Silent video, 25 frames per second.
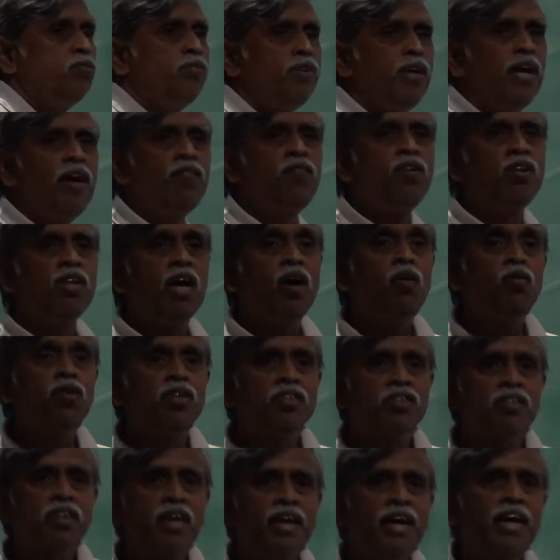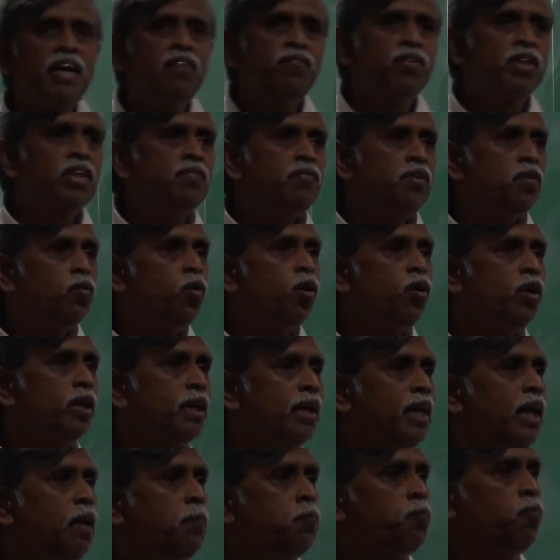we have to now decide whether we want
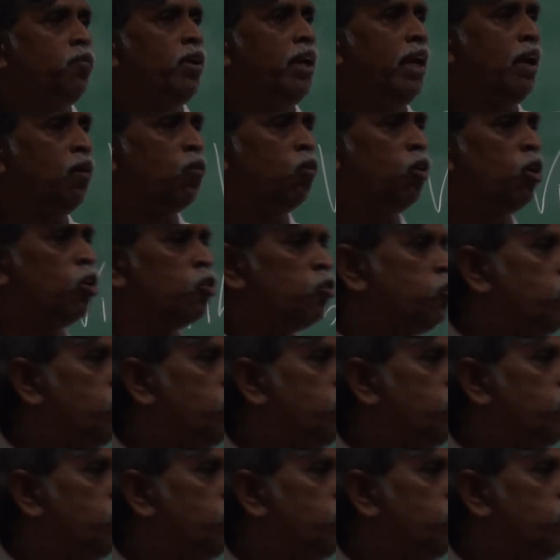to keep V equal to